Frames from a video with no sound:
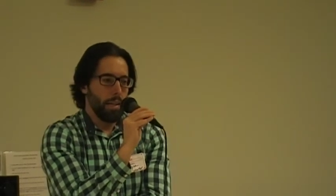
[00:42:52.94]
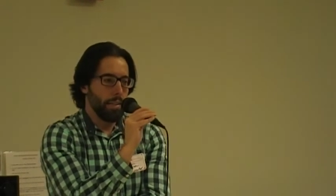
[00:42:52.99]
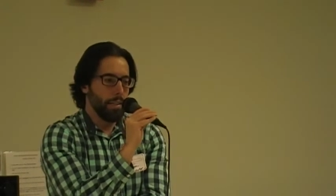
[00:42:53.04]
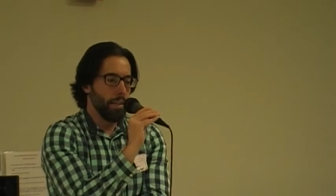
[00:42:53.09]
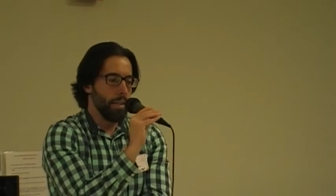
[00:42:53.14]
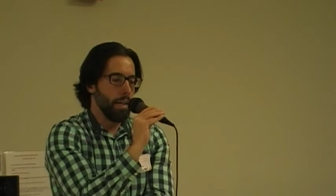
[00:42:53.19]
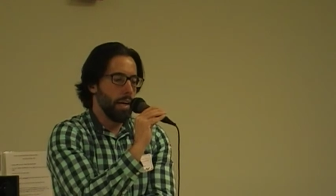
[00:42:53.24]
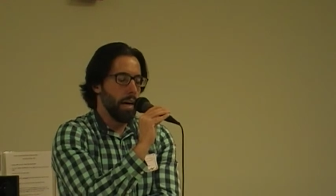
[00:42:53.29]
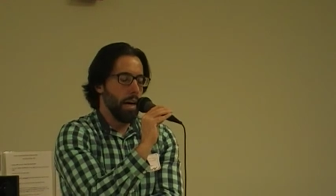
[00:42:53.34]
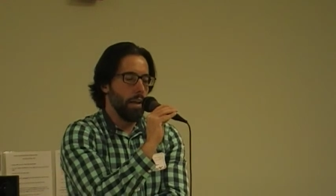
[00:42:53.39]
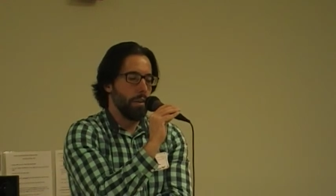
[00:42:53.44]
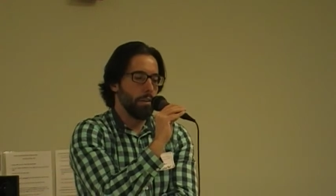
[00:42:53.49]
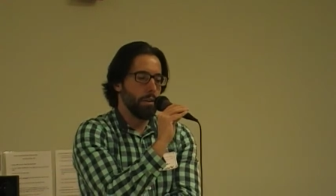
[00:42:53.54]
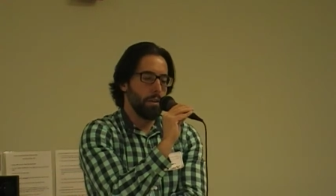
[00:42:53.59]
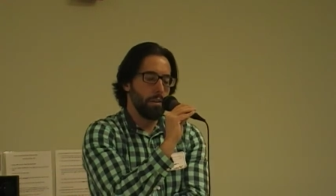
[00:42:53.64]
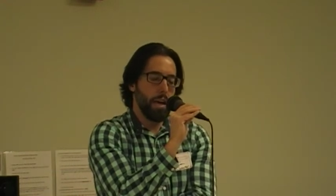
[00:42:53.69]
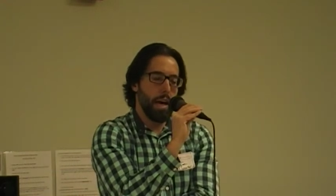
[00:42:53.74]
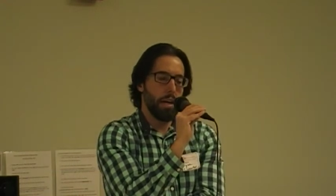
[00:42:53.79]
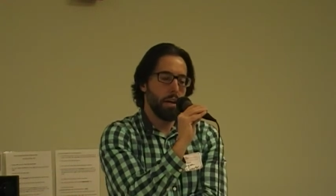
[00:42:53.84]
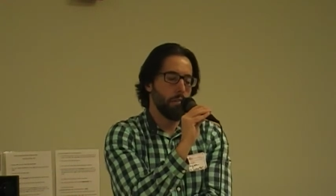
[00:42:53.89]
Yeah, the,
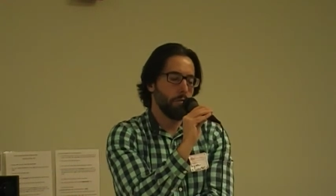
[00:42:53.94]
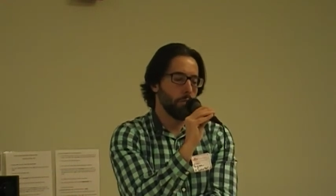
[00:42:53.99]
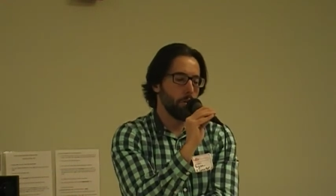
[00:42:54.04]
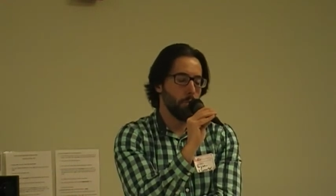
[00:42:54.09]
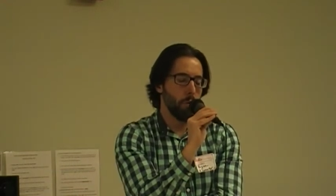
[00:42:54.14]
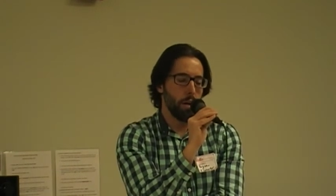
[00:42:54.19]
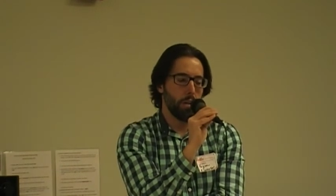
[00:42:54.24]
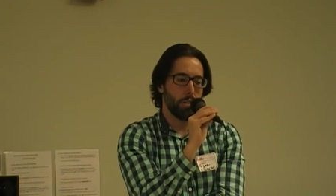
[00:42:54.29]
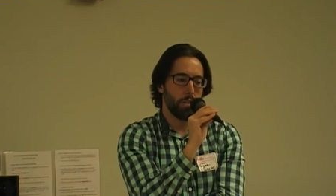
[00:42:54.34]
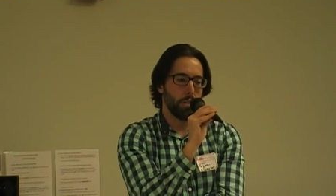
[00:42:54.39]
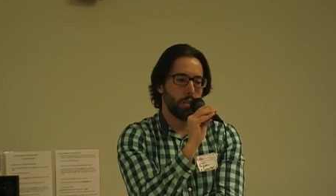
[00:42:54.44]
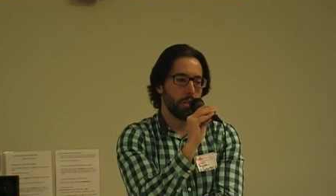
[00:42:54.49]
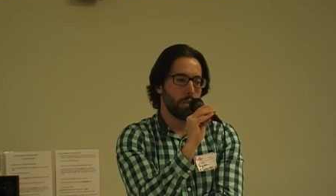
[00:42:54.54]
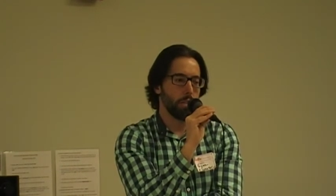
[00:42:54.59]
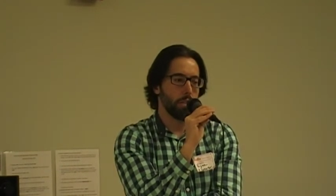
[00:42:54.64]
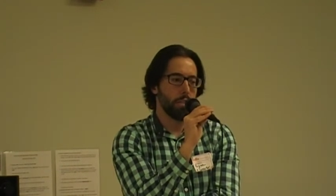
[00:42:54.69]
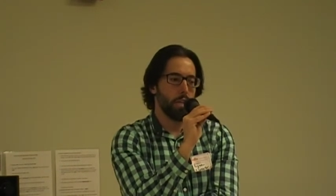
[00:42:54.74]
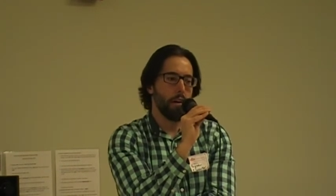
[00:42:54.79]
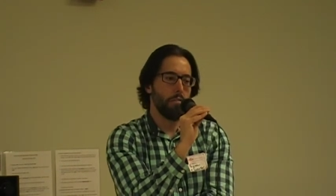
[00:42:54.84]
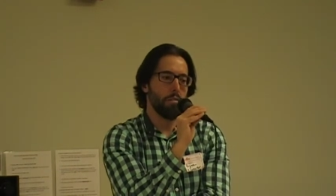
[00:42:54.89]
that information is
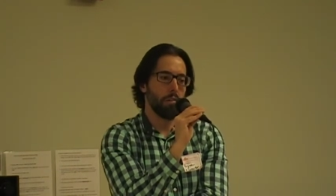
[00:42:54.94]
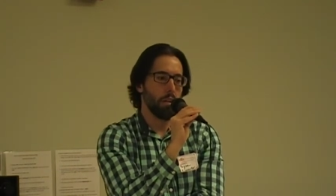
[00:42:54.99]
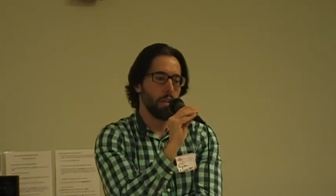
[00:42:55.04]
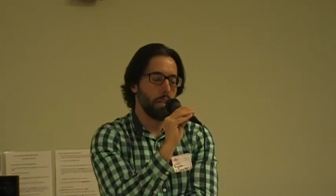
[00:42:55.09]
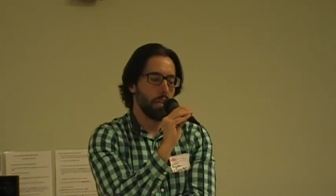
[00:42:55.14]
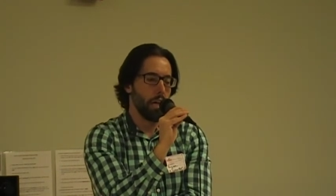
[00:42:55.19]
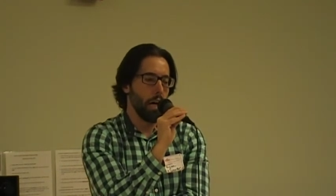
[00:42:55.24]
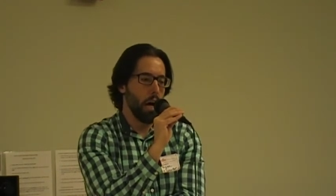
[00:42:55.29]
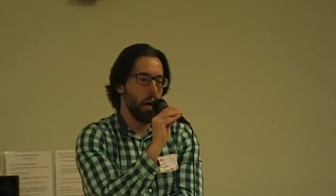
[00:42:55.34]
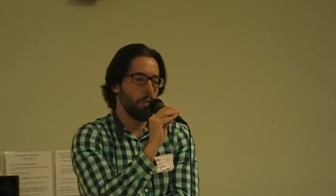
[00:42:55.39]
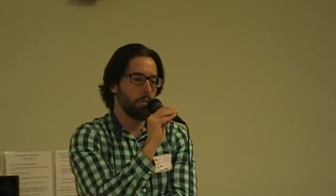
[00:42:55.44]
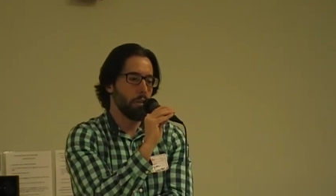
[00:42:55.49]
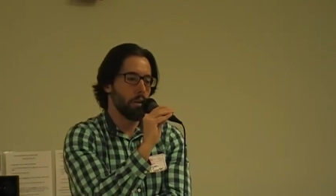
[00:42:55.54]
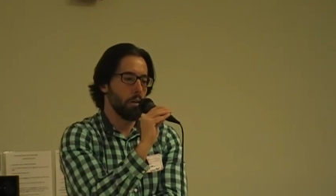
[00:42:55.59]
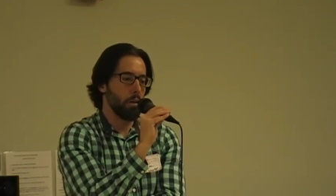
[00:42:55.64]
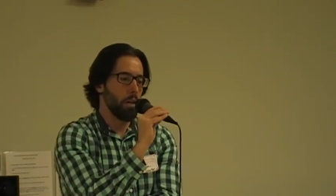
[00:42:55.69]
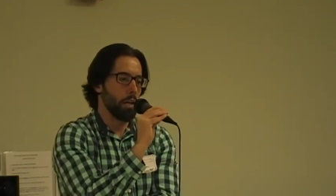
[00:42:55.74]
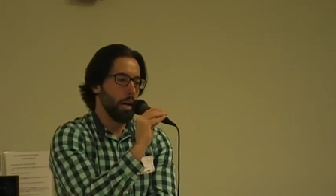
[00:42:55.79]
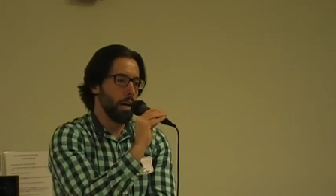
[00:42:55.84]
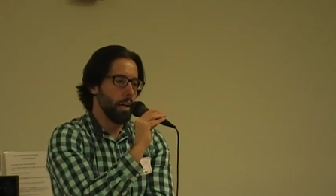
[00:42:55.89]
definitely out there,
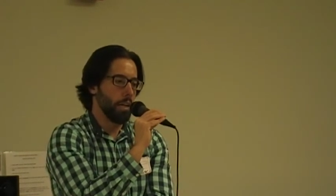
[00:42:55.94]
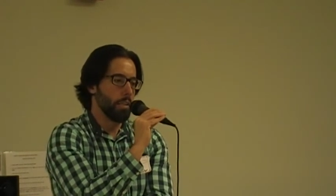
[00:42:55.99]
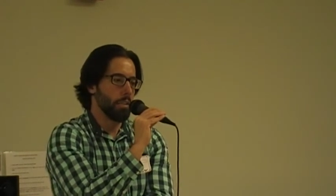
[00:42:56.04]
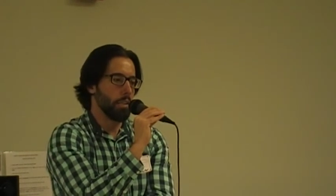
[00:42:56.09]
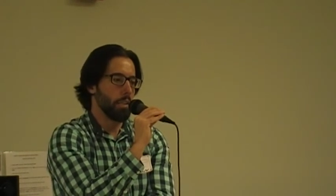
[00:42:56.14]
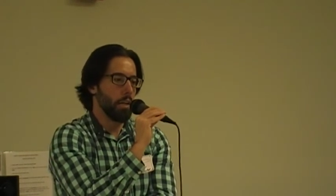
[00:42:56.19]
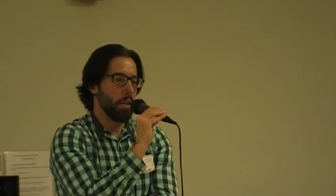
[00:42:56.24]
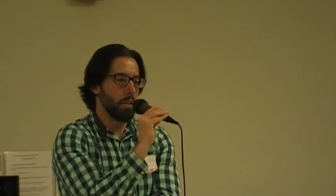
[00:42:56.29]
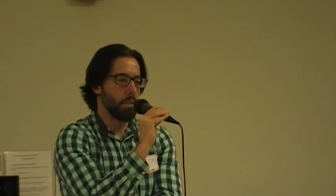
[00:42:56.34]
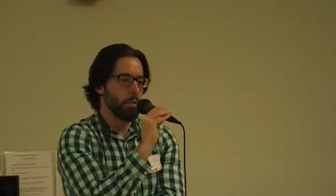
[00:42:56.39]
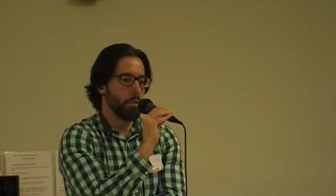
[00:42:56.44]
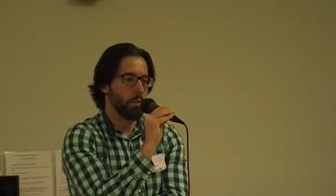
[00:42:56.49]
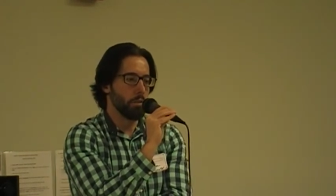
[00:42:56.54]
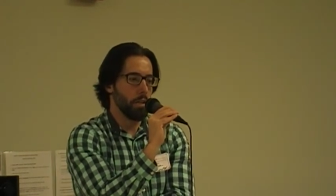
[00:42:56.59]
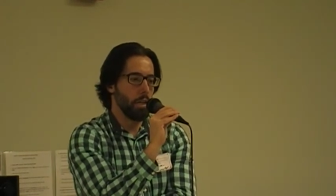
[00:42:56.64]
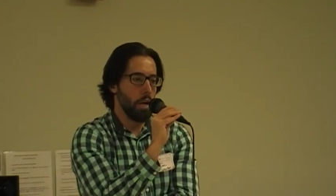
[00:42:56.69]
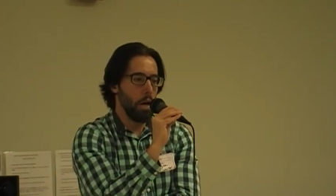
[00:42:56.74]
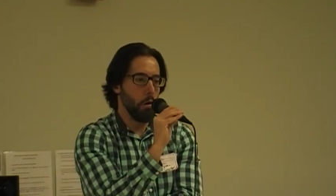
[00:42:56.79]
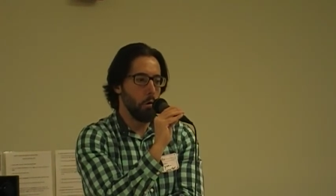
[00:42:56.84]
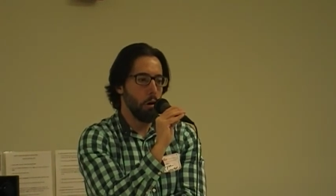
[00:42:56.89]
and I and I
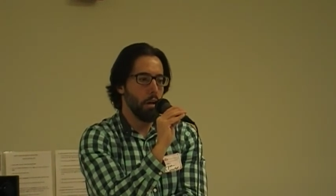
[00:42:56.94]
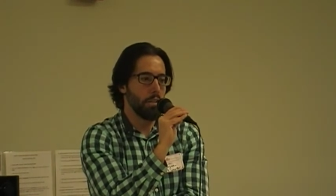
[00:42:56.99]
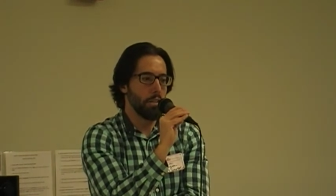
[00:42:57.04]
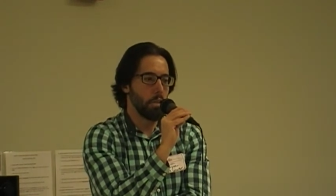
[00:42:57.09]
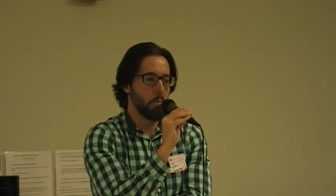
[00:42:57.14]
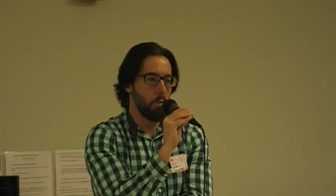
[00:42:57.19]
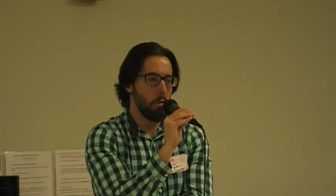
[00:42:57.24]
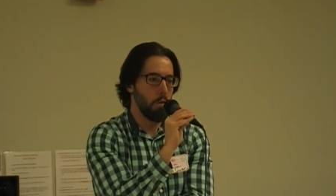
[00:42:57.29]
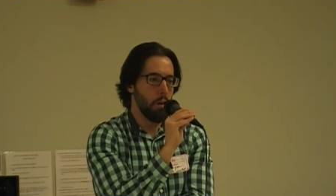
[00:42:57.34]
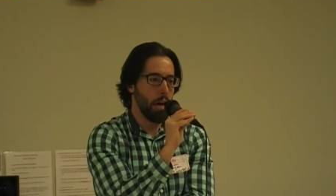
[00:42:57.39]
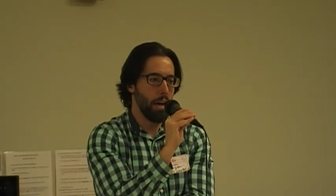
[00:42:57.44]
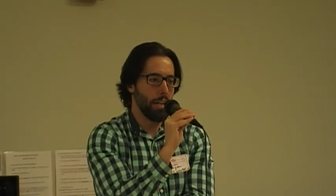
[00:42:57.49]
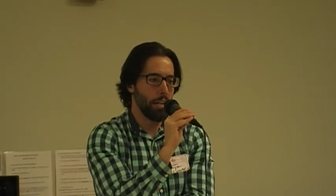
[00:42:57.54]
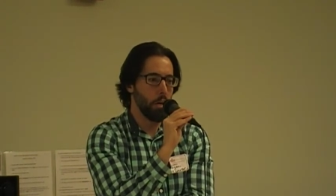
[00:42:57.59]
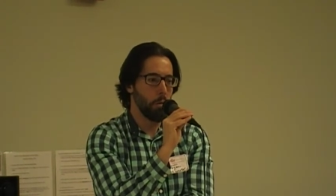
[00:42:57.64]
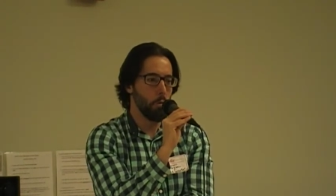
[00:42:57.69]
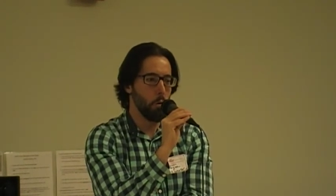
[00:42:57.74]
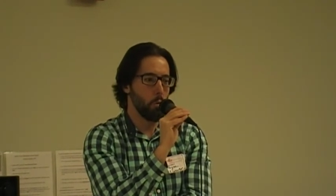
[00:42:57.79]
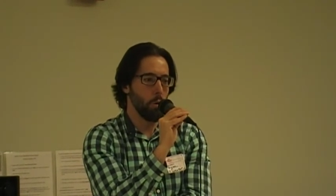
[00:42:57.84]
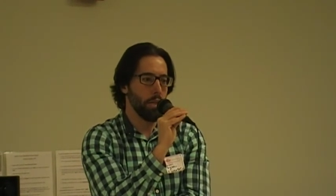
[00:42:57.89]
and I read some of that a
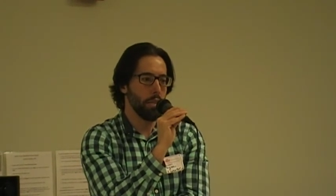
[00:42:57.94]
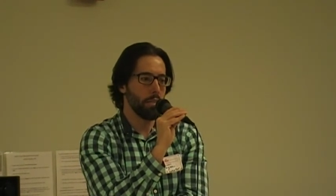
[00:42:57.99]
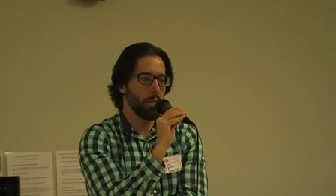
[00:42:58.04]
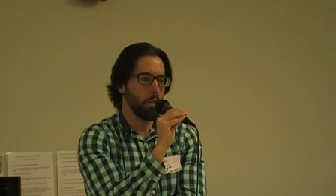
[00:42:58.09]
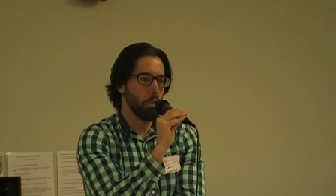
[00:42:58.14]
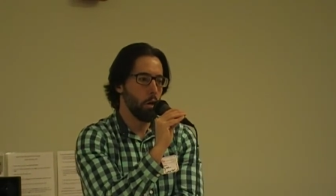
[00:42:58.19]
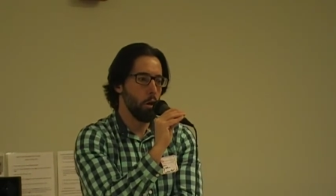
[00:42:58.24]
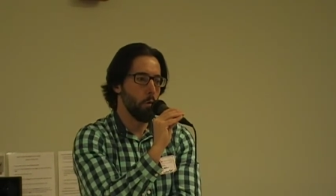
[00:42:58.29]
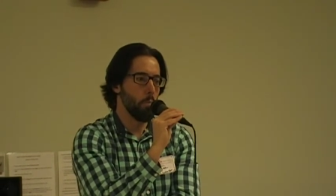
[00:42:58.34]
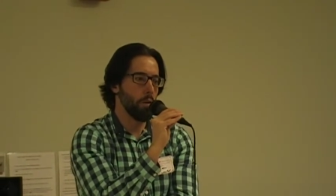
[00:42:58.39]
couple weeks ago.